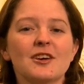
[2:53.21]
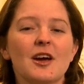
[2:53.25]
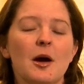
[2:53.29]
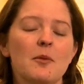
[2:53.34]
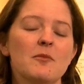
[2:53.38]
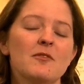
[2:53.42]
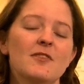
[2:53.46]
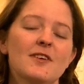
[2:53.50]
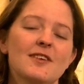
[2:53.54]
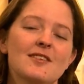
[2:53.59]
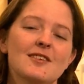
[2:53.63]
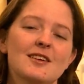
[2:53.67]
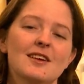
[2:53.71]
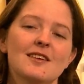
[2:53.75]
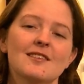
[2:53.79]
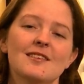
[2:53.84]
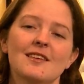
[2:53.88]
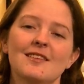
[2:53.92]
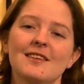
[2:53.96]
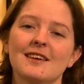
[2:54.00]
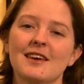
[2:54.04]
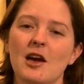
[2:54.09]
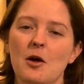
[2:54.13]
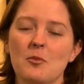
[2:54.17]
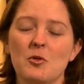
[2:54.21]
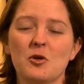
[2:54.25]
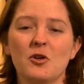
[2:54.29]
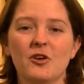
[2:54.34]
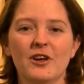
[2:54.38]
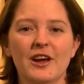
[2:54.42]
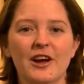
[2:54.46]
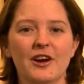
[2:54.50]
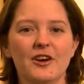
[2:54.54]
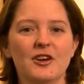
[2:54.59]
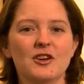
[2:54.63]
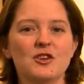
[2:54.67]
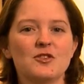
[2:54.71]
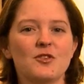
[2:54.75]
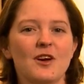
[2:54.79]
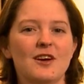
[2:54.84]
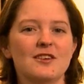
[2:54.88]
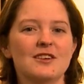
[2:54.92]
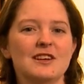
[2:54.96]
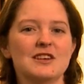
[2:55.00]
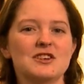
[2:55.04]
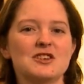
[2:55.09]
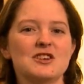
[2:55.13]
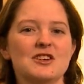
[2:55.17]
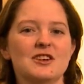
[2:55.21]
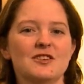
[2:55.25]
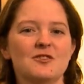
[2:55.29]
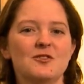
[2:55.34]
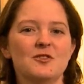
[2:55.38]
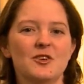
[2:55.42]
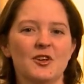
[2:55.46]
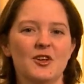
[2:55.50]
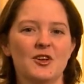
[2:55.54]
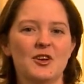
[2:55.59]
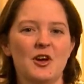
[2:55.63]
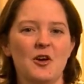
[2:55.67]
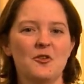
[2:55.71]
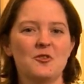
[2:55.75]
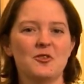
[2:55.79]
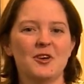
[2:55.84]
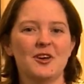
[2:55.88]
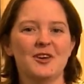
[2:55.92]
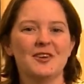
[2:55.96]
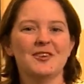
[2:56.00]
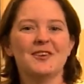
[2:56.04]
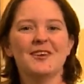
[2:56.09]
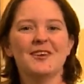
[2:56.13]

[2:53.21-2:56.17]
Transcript: come visit us at the Chemical Heritage Foundation in Philadelphia.